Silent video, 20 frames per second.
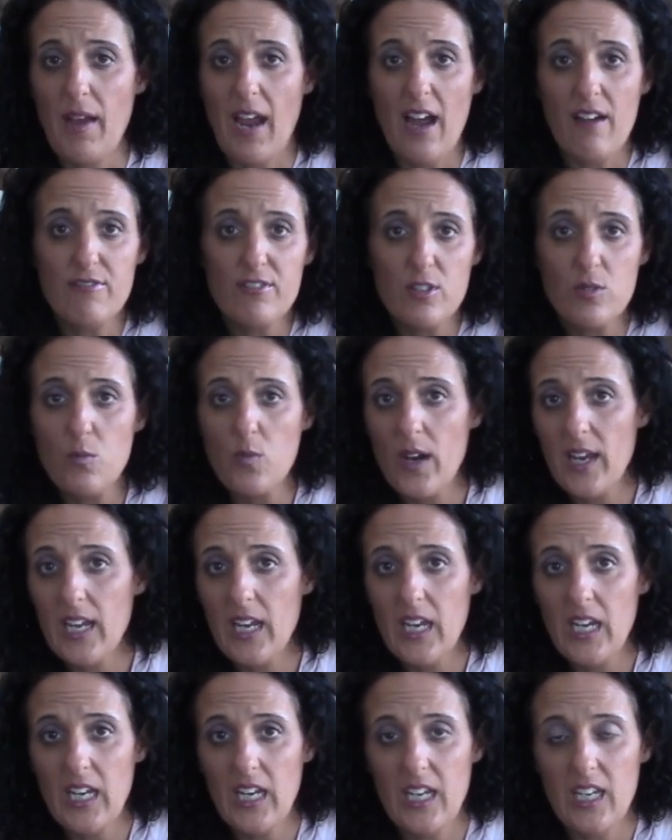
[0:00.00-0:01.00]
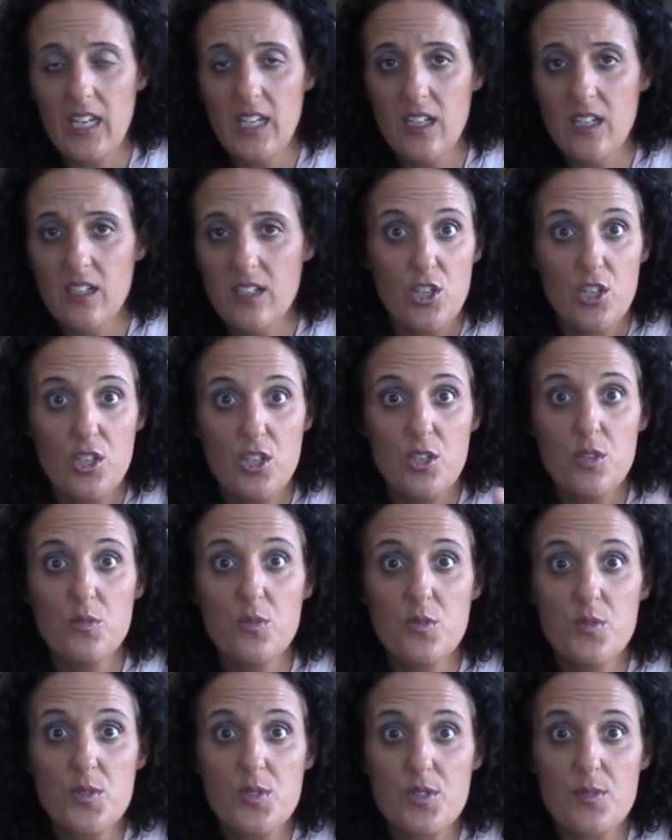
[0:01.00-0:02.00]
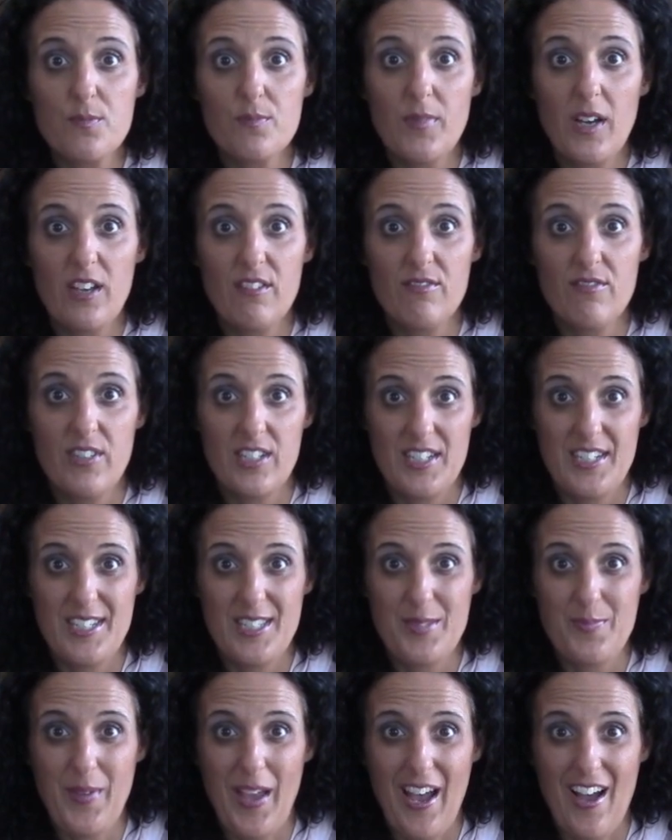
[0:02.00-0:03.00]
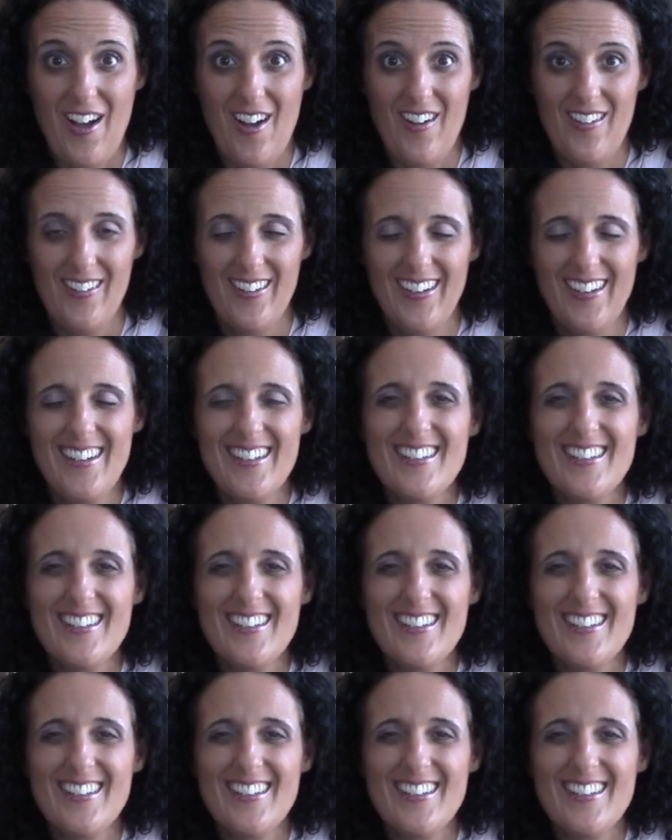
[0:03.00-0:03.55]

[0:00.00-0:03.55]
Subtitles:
After weighing in, use MyFitnessPal.